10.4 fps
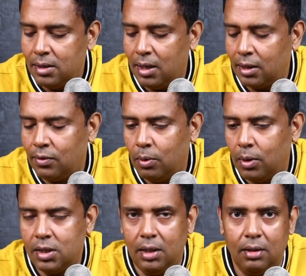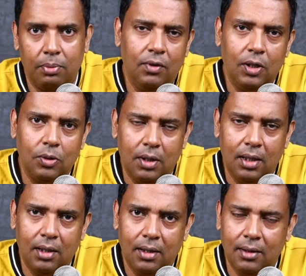Thanks for watching the video
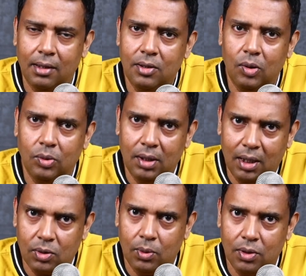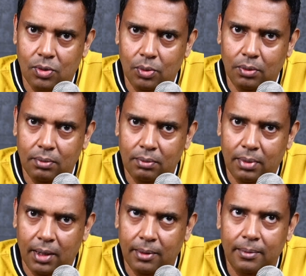today, and I'll see you in the next one soon.
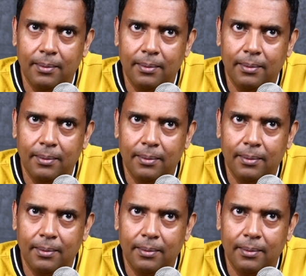Bye.